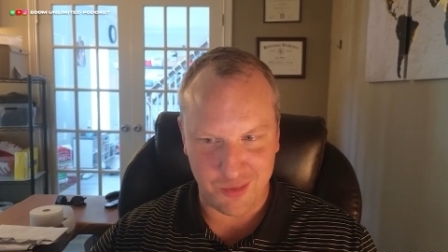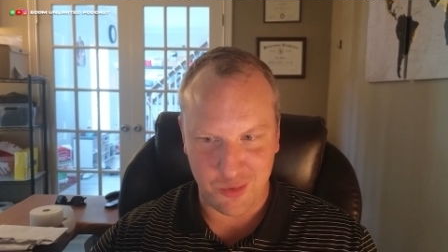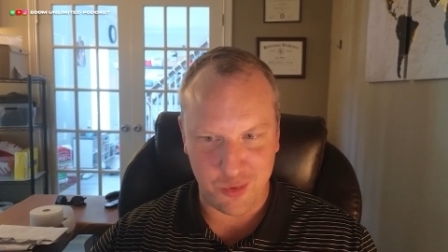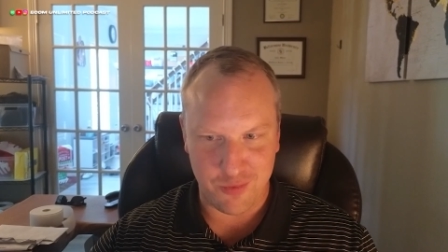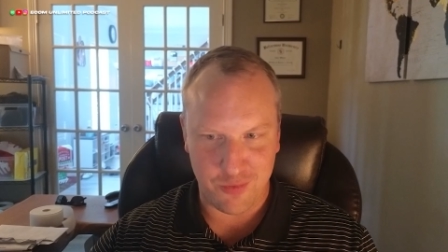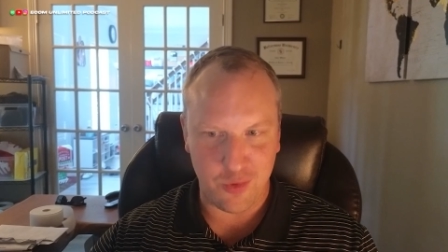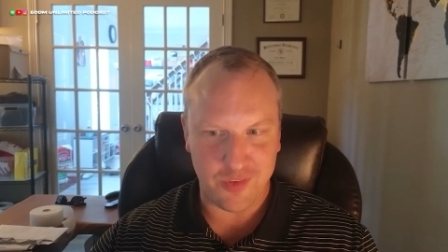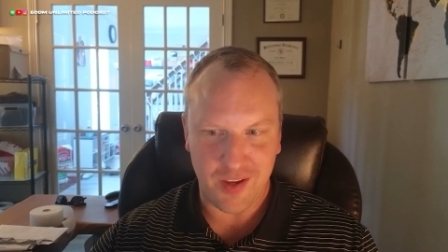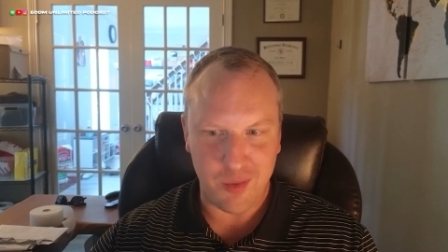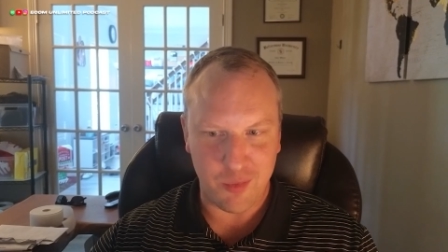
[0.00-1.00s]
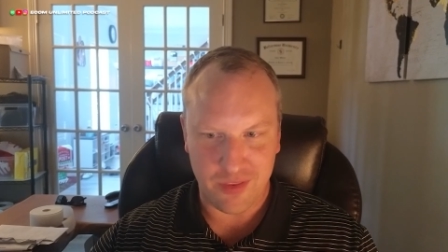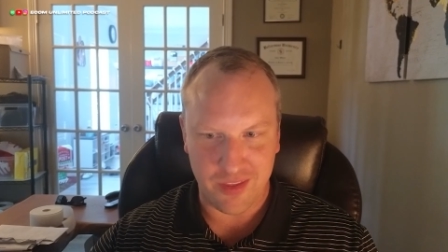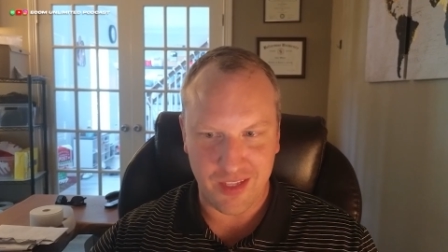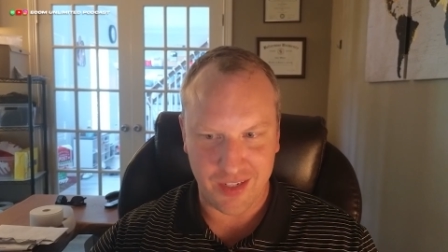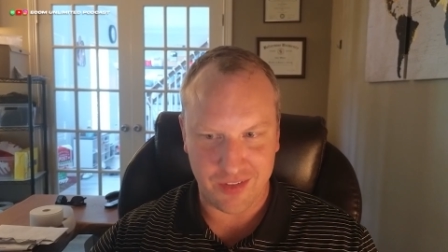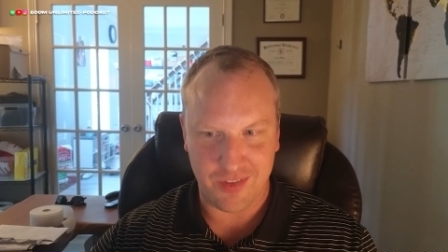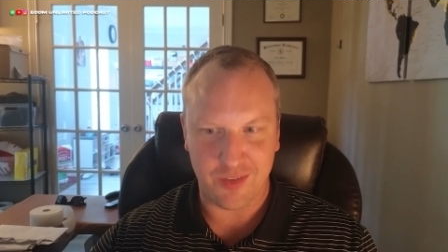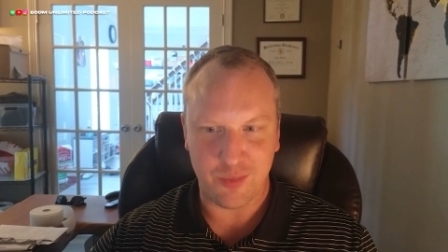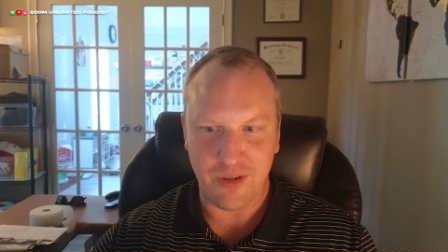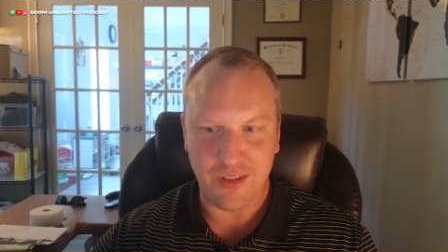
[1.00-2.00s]
going full time within like six
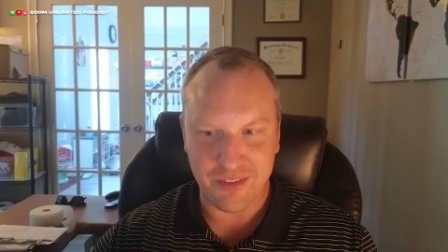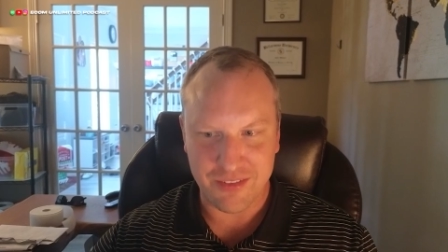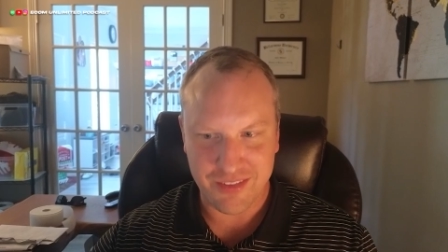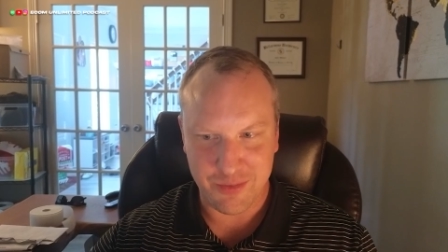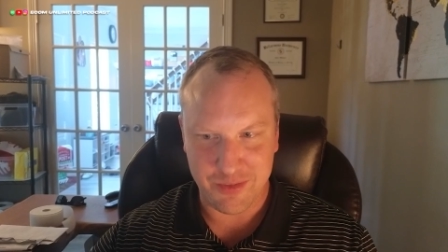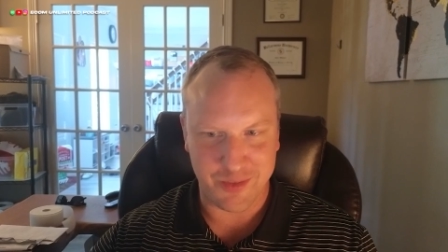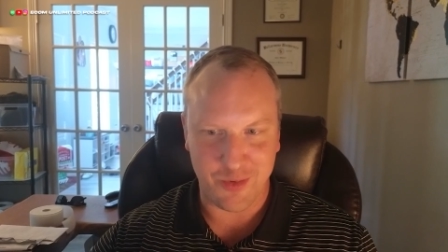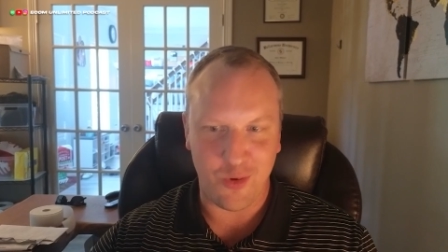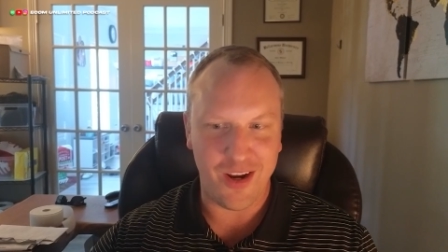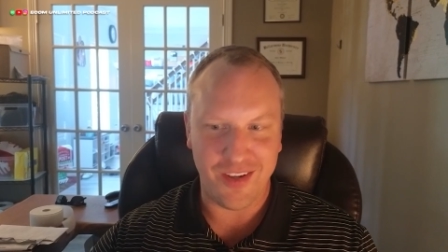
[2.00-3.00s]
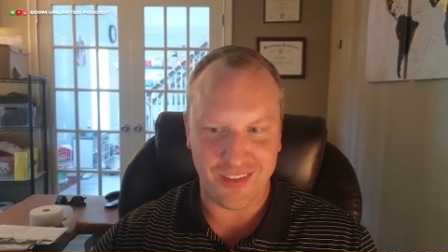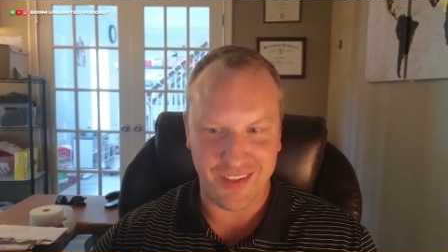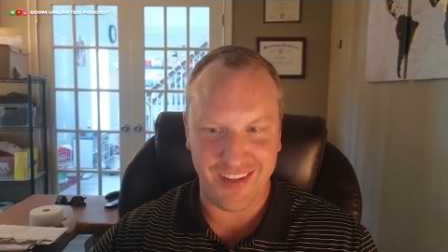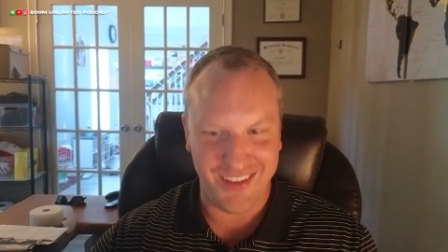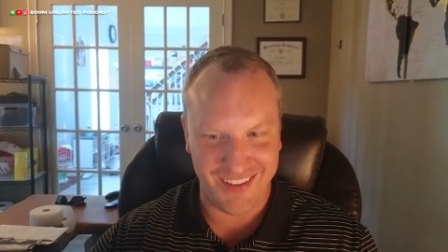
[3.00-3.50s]
months, which is crazy.